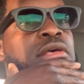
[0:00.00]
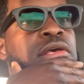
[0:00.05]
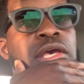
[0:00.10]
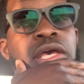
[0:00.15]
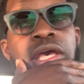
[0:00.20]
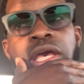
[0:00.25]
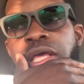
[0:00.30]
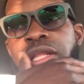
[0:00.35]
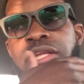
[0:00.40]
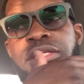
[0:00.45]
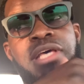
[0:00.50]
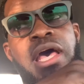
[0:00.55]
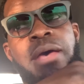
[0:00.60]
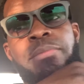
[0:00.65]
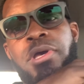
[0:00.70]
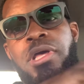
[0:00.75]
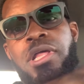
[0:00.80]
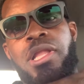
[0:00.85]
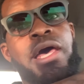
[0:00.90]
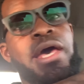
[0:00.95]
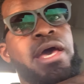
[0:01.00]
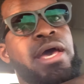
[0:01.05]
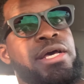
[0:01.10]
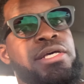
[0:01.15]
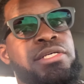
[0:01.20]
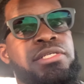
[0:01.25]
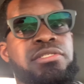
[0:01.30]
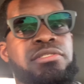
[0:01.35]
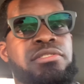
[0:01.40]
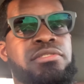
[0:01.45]
any type of
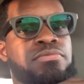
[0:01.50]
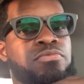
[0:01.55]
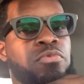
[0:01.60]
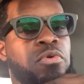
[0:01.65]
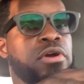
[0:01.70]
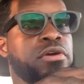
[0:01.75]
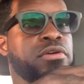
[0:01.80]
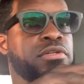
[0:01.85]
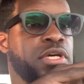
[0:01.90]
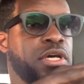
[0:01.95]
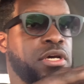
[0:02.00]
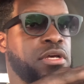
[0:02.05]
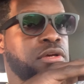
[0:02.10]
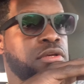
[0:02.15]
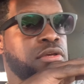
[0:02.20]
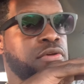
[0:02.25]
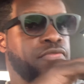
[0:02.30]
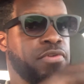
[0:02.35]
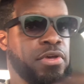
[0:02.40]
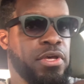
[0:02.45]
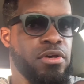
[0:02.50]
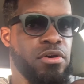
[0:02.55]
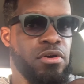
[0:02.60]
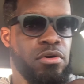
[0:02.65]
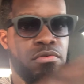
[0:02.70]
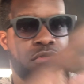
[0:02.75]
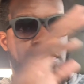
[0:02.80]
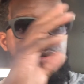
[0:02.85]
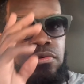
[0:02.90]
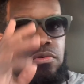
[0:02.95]
glass work done on your vehicle.
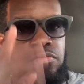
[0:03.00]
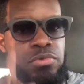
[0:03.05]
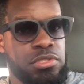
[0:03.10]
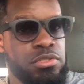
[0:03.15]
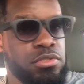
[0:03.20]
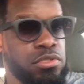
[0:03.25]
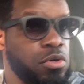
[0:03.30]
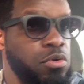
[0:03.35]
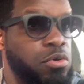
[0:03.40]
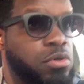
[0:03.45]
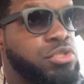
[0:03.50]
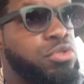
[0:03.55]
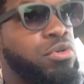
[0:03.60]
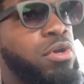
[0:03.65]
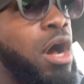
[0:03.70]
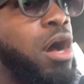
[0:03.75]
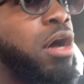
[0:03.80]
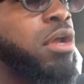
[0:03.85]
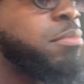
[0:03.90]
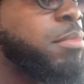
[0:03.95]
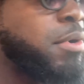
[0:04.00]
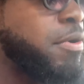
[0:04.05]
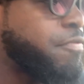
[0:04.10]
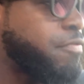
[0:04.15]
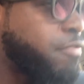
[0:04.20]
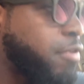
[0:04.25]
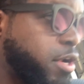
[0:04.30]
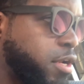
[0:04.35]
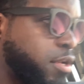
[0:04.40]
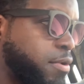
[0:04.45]
What you do is you call them up
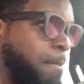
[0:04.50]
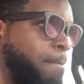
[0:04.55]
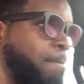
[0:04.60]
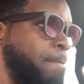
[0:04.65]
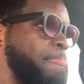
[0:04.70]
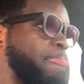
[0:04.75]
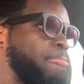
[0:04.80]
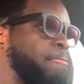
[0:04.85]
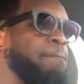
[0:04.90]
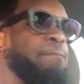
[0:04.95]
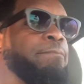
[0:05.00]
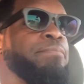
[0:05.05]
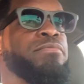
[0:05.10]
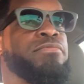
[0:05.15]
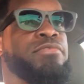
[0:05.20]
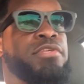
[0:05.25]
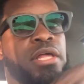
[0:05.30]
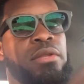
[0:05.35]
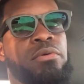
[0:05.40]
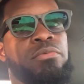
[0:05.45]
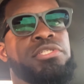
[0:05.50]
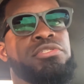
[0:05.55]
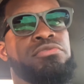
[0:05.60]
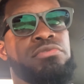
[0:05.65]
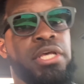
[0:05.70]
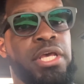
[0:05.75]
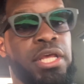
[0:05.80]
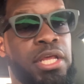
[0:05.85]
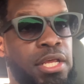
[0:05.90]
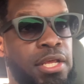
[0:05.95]
front, tell them what you
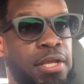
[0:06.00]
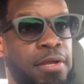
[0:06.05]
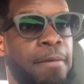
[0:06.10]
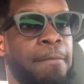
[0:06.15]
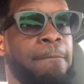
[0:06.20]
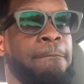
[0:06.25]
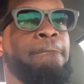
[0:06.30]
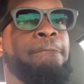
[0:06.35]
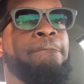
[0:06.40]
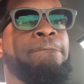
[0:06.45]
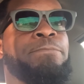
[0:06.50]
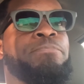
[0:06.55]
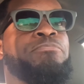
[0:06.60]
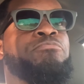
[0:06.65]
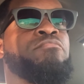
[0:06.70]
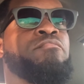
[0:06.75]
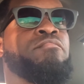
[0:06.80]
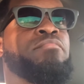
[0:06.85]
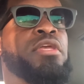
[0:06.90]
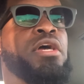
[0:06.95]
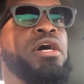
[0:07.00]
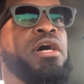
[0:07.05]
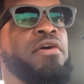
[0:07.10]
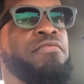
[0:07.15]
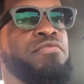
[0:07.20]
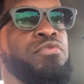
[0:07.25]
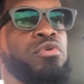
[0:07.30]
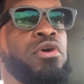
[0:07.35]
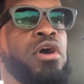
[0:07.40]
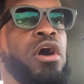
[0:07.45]
need. If
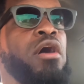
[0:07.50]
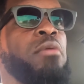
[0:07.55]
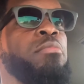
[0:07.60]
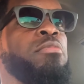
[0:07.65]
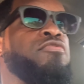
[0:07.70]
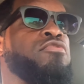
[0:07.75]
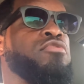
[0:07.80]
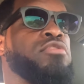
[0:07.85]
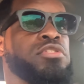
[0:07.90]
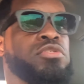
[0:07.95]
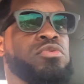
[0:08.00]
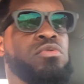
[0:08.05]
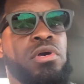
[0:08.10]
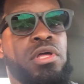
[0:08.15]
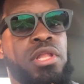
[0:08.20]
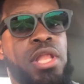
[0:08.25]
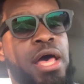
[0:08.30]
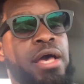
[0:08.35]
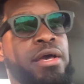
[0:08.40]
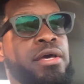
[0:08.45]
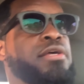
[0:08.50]
you call before 2 o'clock,